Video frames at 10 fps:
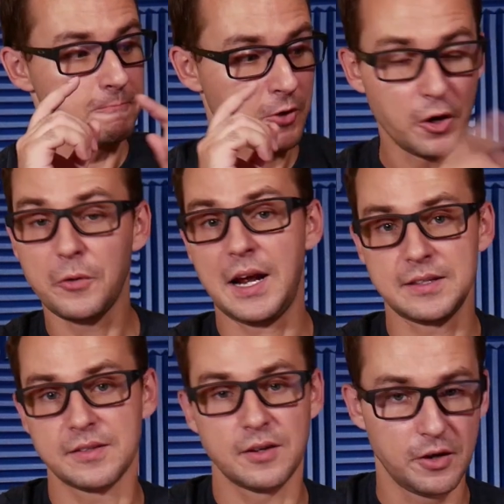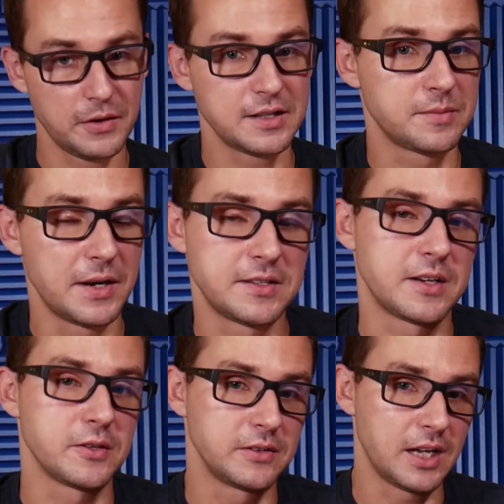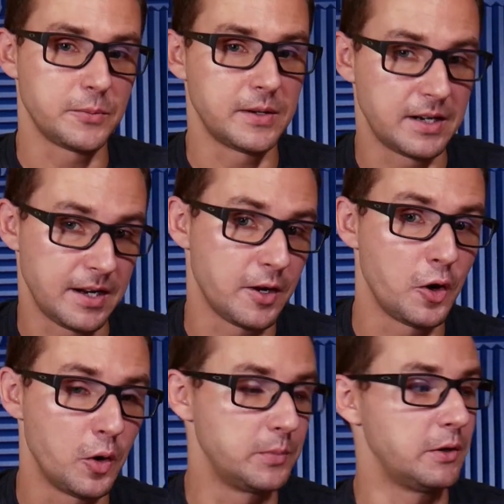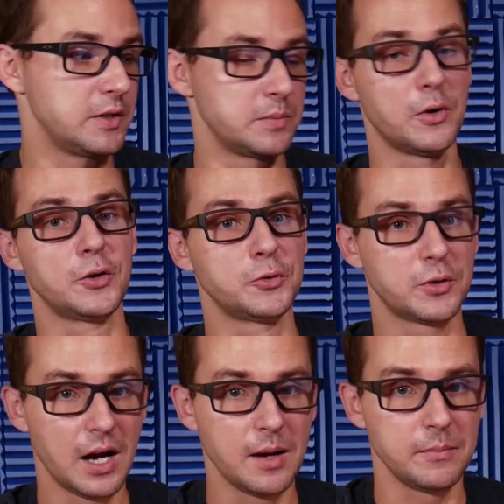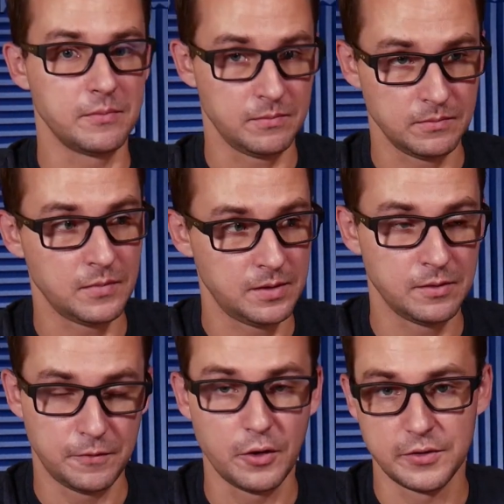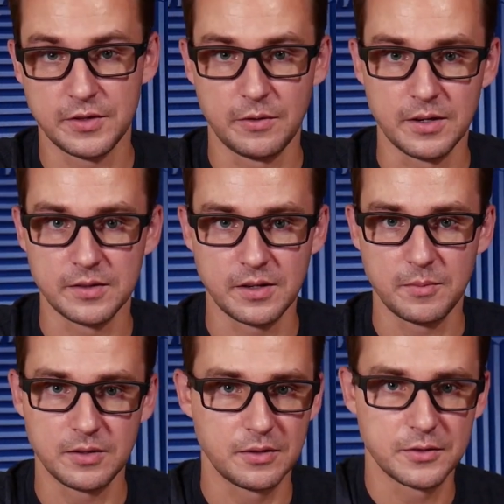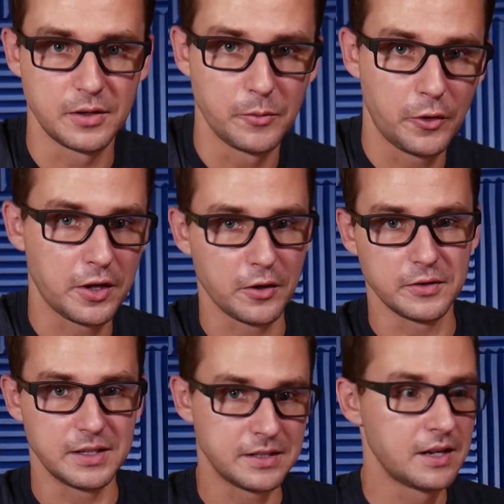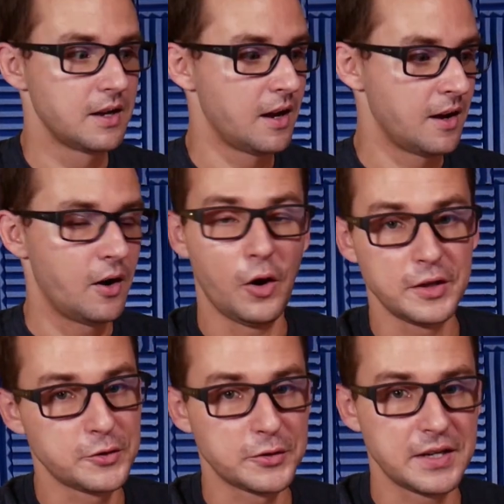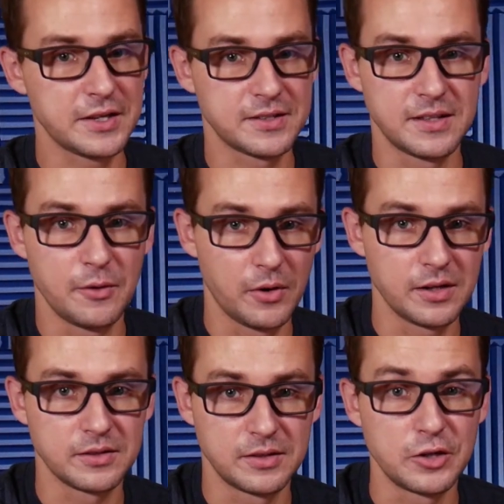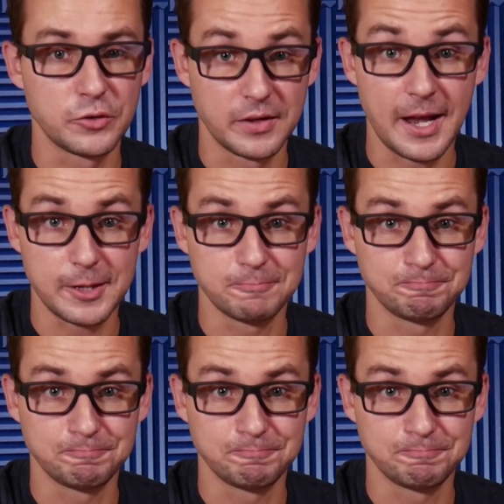congrats SpaceX on that one. I hope there is more to come, and of course there is. I mean, they're still working on it. All the success they want, they should get.